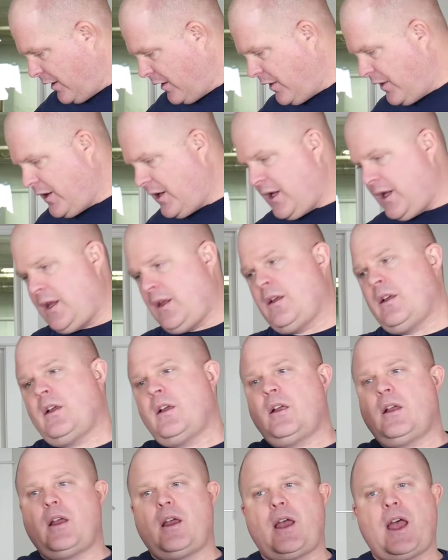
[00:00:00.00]
the
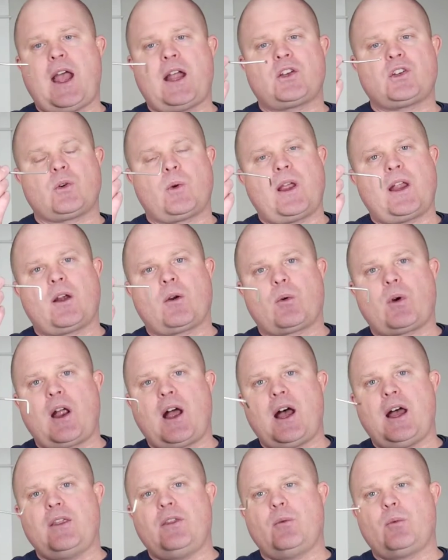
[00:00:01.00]
actuator
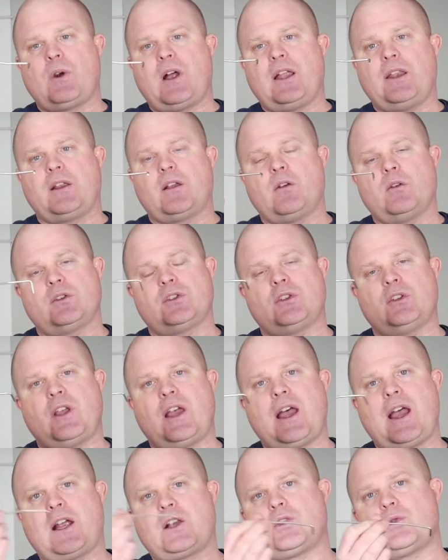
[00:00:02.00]
rod, the rod that goes to the
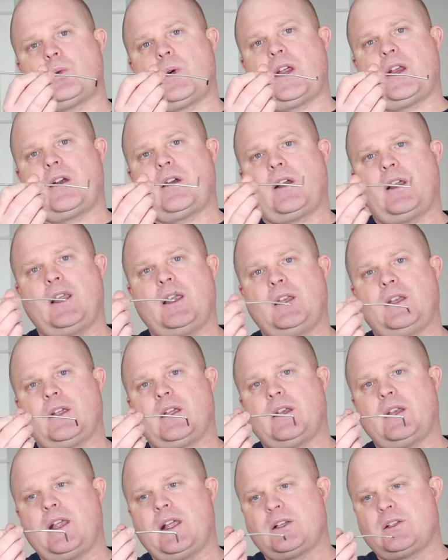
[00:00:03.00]
actuator and
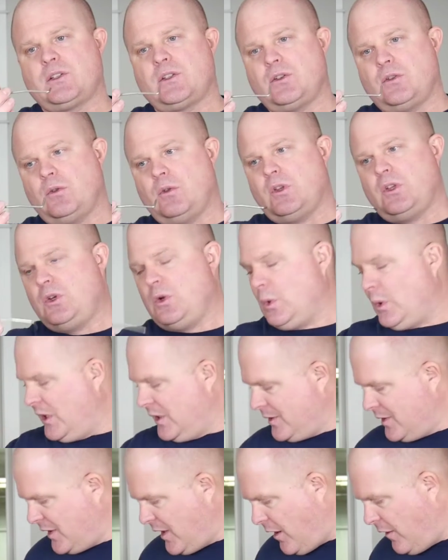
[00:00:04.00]
connects to the door
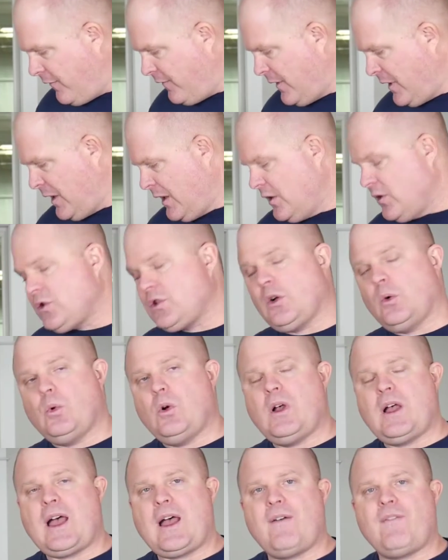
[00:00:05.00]
itself. So
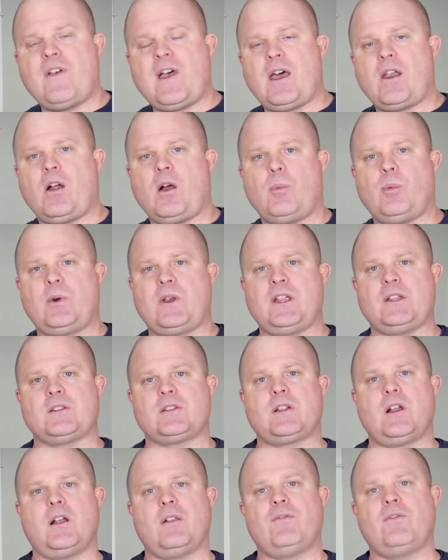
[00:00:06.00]
we'll have that all
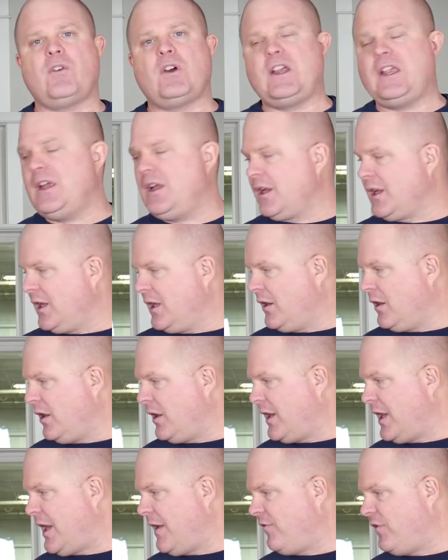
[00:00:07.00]
pre-installed for you. Again,
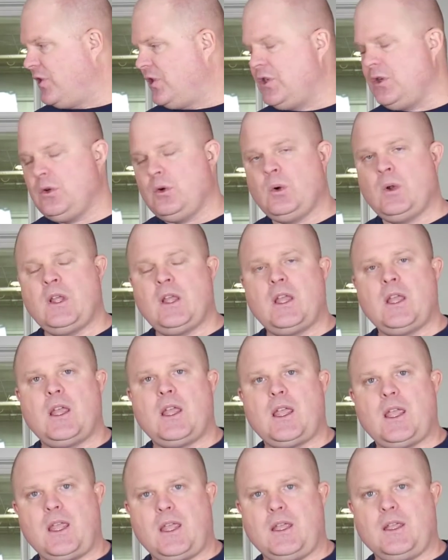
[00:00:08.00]
all you have to do
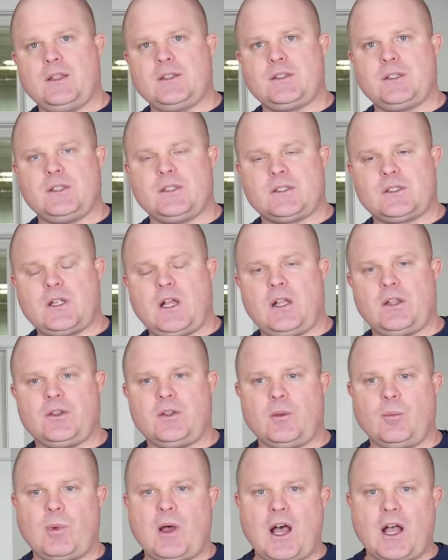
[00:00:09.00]
is install it
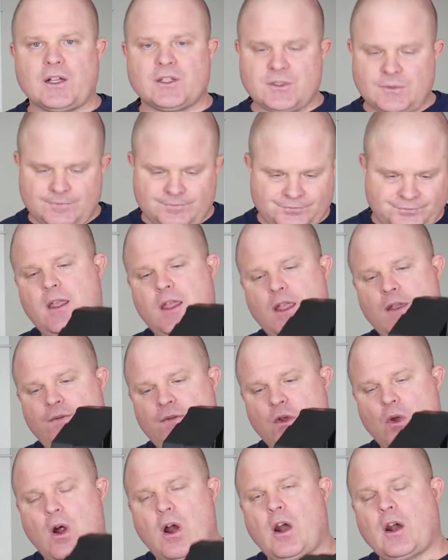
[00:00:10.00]
to the box.
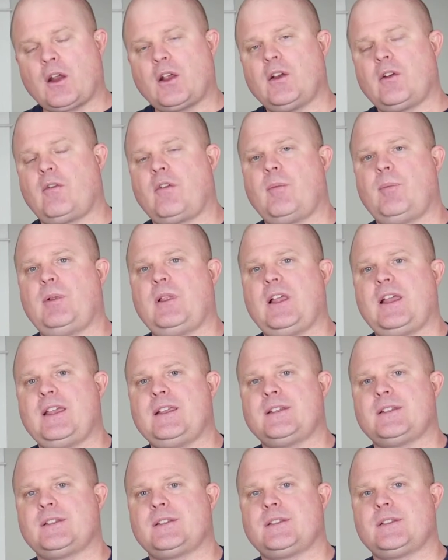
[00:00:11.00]
If you are going to
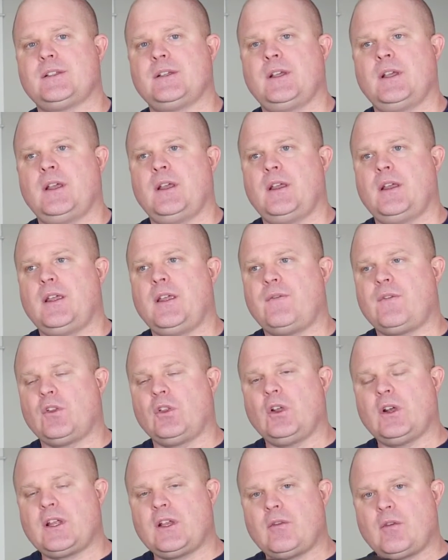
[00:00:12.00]
replace, if
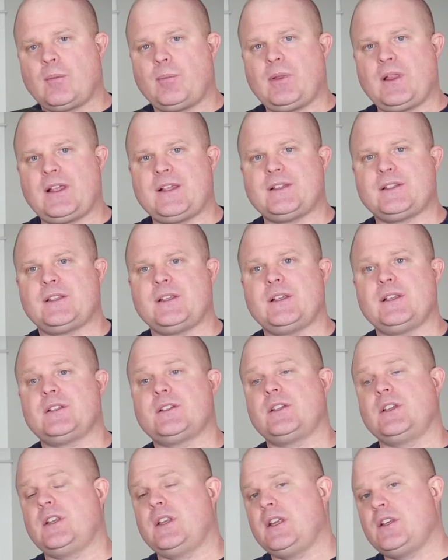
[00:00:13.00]
you're looking to replace
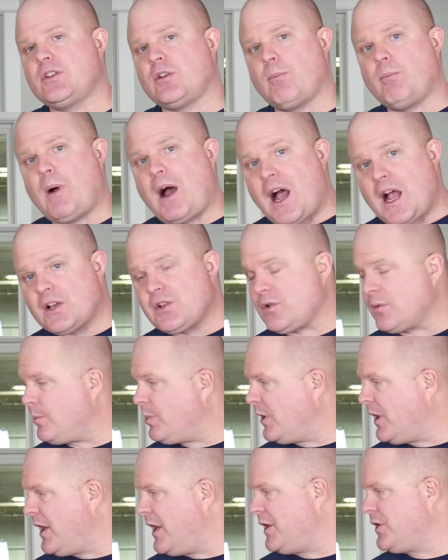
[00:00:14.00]
this, you need your box
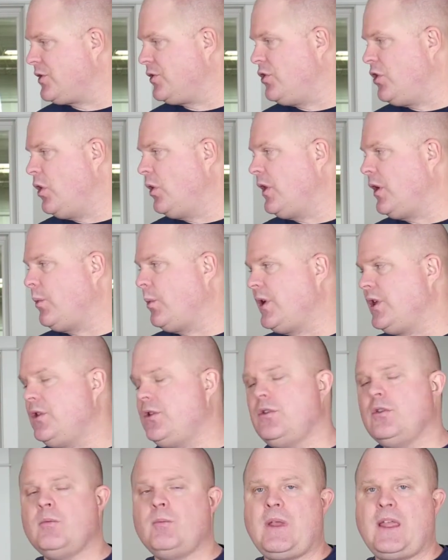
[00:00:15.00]
replaced, know that we
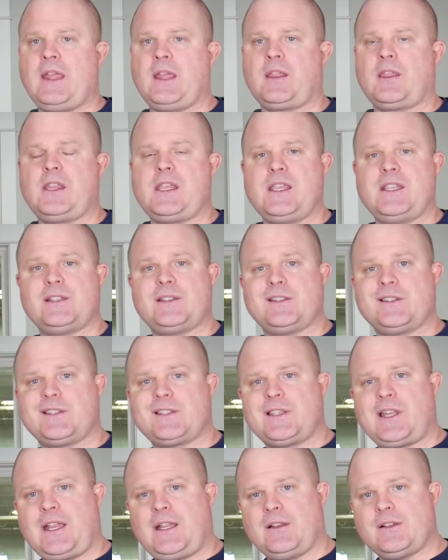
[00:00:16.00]
do make these in
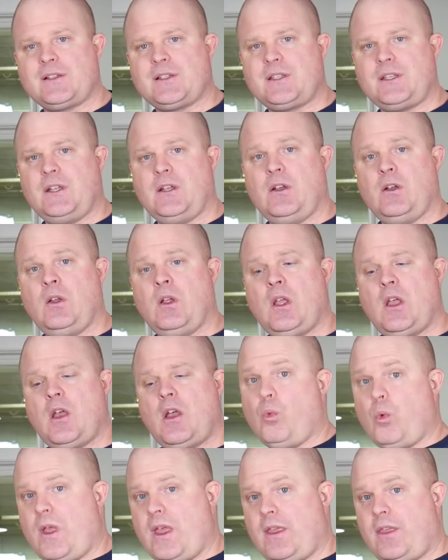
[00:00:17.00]
stainless steel
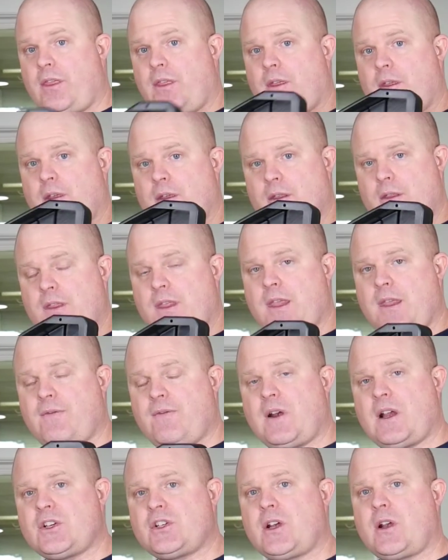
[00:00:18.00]
with the
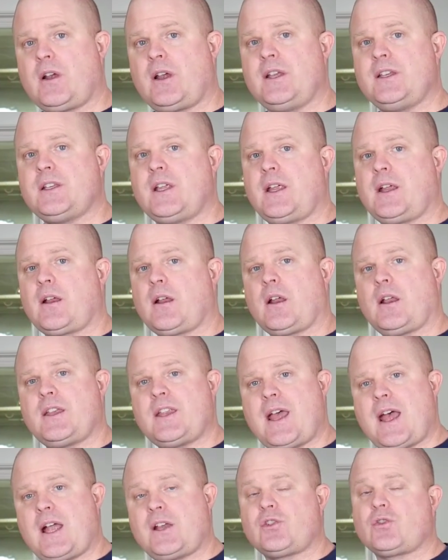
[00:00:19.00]
fresh air intake
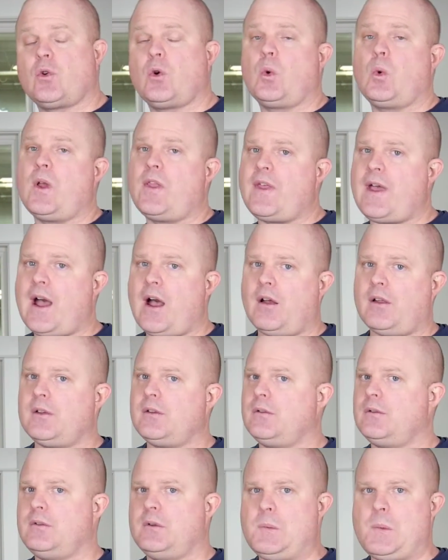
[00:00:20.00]
attached or without.
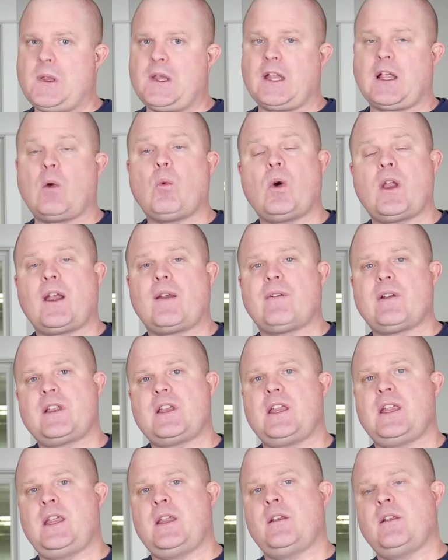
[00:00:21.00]
Depending on whatever
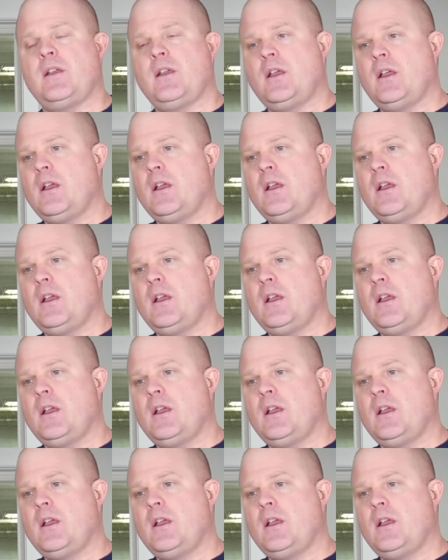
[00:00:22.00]
you need,